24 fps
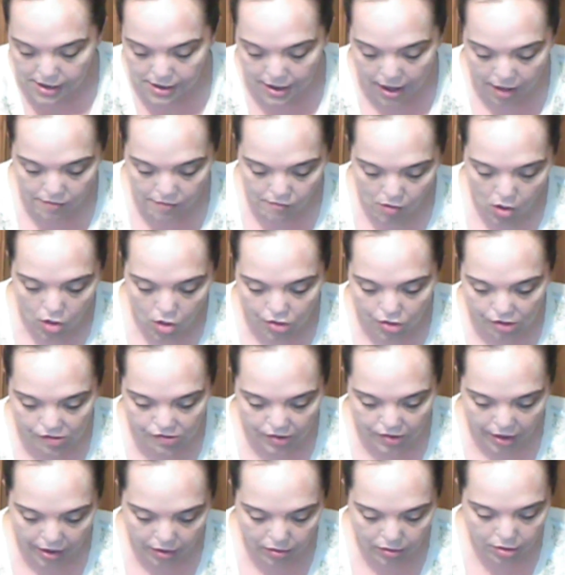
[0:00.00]
I didn't have all
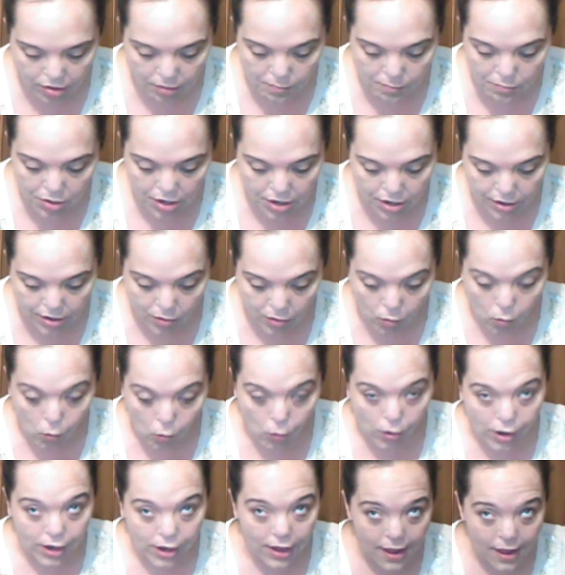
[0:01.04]
this like completely
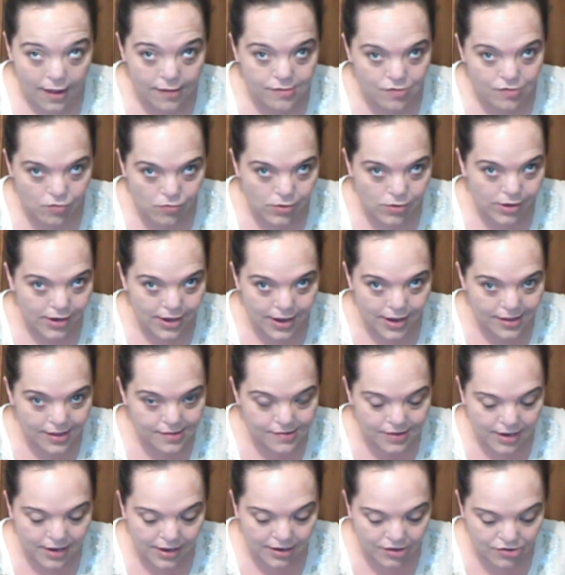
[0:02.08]
organized,
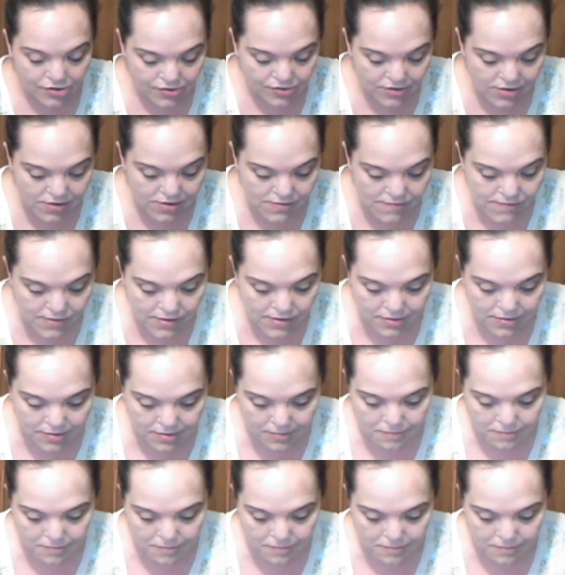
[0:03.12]
organized like I should have.